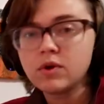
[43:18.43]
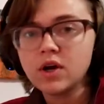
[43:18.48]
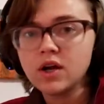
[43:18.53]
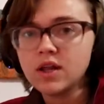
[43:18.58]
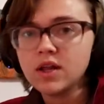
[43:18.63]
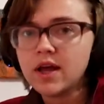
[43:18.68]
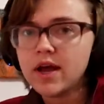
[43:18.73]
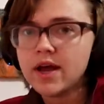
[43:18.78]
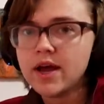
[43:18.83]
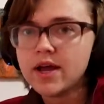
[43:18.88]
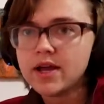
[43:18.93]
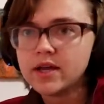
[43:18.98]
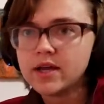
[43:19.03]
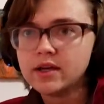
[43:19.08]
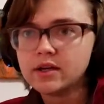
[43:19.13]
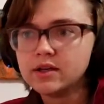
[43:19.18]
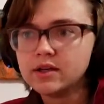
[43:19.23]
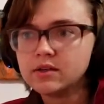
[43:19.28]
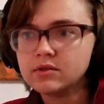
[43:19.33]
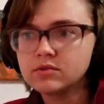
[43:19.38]

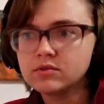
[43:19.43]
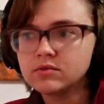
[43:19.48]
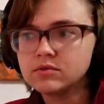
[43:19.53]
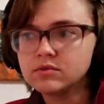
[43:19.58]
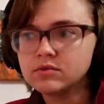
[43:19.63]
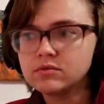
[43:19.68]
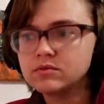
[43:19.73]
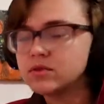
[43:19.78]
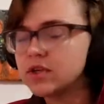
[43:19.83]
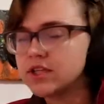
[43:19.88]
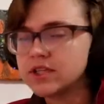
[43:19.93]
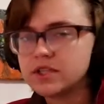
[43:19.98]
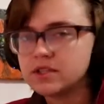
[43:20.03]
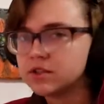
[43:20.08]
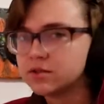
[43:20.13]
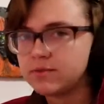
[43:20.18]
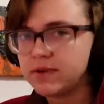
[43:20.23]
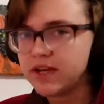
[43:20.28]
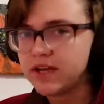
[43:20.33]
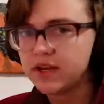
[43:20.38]
Lorelai
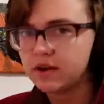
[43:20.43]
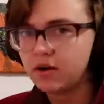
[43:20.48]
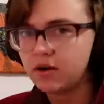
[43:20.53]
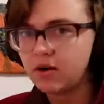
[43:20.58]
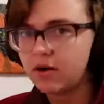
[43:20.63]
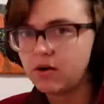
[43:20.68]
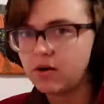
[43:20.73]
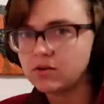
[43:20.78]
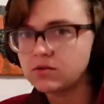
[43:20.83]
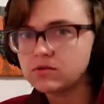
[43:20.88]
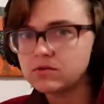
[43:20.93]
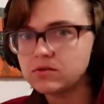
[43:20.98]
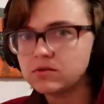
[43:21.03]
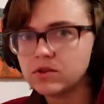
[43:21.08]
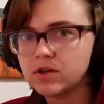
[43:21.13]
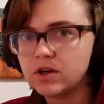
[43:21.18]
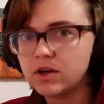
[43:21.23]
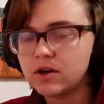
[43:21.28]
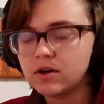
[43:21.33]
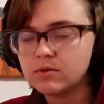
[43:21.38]
doesn't speak at
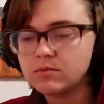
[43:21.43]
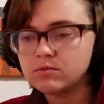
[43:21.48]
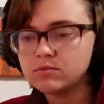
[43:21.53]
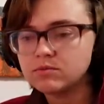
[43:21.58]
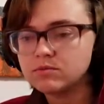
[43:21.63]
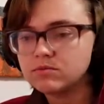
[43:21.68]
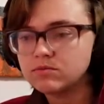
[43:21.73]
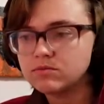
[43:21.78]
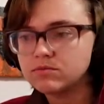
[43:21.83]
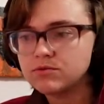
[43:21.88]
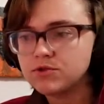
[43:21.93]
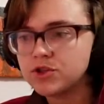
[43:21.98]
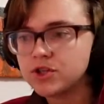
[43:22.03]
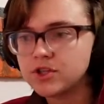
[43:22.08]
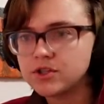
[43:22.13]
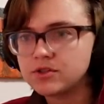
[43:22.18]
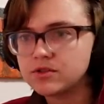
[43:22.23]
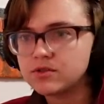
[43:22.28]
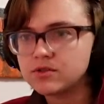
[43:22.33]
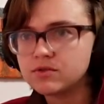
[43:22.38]
all.
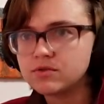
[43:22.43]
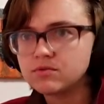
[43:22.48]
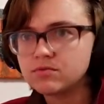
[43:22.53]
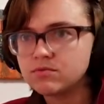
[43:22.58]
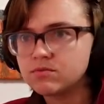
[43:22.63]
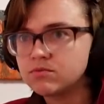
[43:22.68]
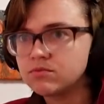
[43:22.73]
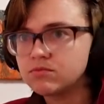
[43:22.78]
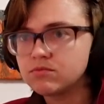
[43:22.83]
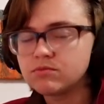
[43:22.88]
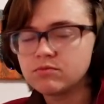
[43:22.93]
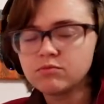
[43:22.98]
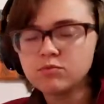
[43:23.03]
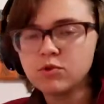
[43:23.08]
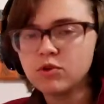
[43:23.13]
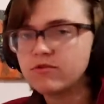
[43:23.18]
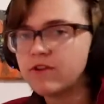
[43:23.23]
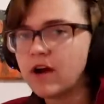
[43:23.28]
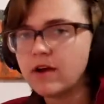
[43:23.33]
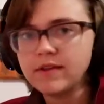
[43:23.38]
She's
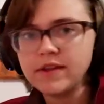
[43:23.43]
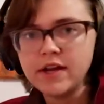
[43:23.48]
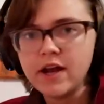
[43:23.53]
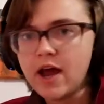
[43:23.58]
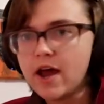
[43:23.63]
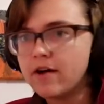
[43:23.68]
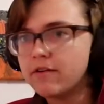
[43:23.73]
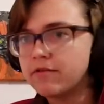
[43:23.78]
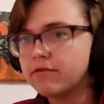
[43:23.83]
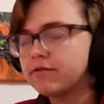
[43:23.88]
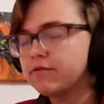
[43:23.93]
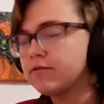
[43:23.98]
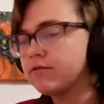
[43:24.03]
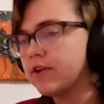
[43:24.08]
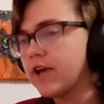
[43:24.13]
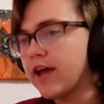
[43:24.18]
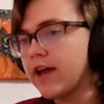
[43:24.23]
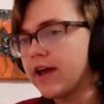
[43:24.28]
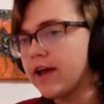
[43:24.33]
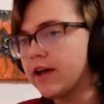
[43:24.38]
profoundly deaf
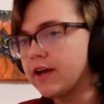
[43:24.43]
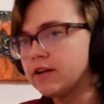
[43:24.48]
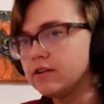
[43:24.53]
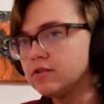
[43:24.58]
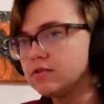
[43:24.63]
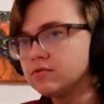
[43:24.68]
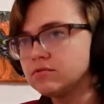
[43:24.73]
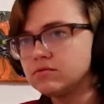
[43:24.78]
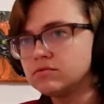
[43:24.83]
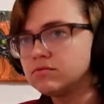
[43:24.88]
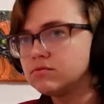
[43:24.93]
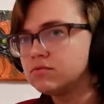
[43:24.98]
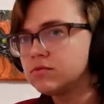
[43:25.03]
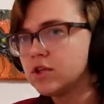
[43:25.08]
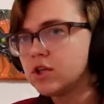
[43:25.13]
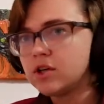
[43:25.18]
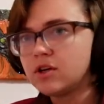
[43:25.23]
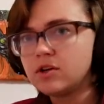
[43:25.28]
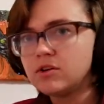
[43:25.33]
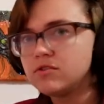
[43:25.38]
and
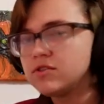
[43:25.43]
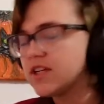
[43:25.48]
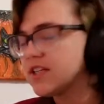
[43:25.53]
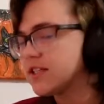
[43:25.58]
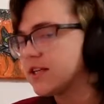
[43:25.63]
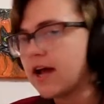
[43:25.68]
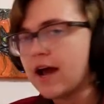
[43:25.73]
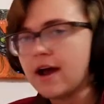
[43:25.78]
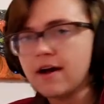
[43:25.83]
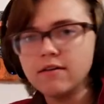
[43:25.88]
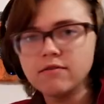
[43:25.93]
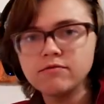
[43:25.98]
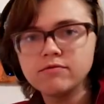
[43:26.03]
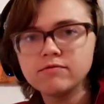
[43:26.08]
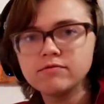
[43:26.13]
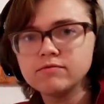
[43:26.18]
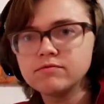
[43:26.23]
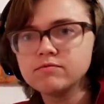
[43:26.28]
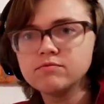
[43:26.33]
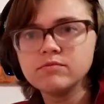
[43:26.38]
doesn't have
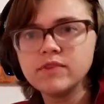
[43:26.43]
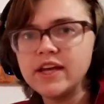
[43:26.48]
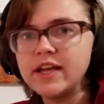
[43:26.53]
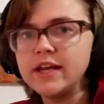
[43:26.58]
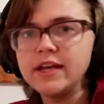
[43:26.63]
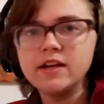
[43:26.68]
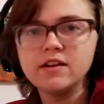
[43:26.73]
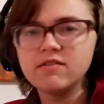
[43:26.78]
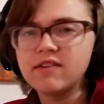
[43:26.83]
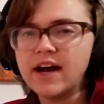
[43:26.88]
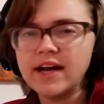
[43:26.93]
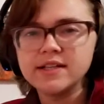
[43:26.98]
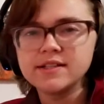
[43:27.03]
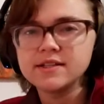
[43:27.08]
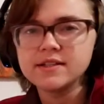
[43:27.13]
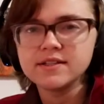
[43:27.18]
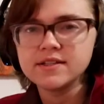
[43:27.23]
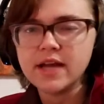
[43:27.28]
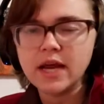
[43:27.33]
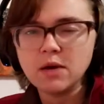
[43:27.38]
any
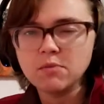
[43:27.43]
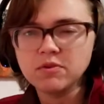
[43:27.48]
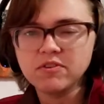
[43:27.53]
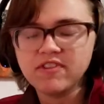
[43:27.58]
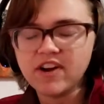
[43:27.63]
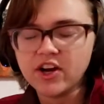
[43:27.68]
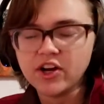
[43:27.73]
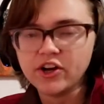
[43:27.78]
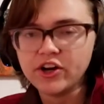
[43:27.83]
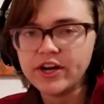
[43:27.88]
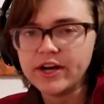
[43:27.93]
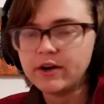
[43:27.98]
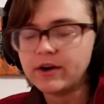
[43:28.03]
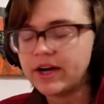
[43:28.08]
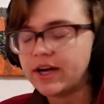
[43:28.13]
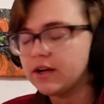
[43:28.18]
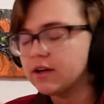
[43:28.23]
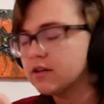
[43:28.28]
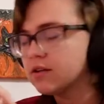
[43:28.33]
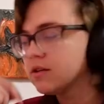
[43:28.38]
devices to amplify her
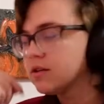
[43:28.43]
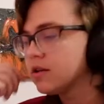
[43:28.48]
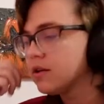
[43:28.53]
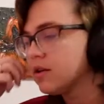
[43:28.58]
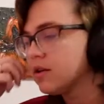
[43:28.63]
hearing.